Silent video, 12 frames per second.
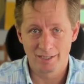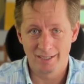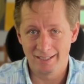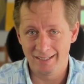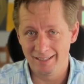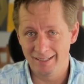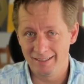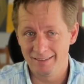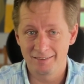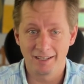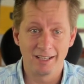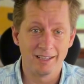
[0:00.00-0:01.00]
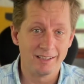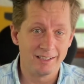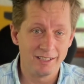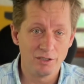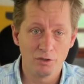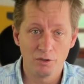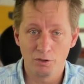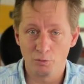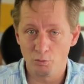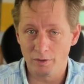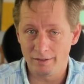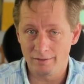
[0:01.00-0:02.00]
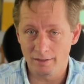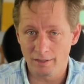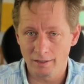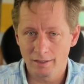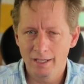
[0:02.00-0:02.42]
It is legal reasoning.